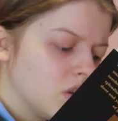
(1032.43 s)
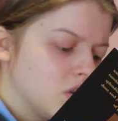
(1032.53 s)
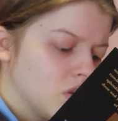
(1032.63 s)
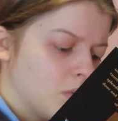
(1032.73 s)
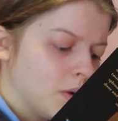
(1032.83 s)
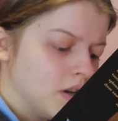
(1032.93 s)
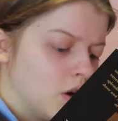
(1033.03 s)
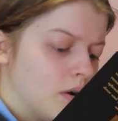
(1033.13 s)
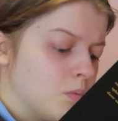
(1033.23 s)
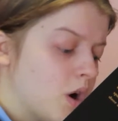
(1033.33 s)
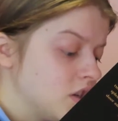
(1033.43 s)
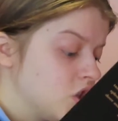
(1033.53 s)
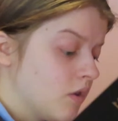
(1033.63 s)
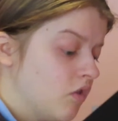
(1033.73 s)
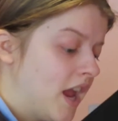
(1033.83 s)
to the window and
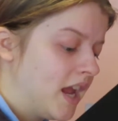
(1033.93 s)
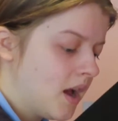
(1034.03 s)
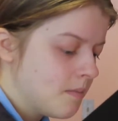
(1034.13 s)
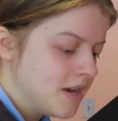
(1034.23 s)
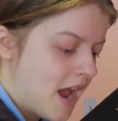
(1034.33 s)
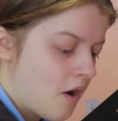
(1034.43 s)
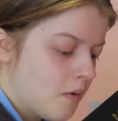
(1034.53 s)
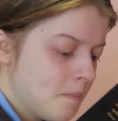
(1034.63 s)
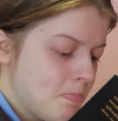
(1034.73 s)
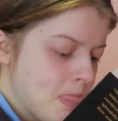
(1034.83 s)
watched the rain come down.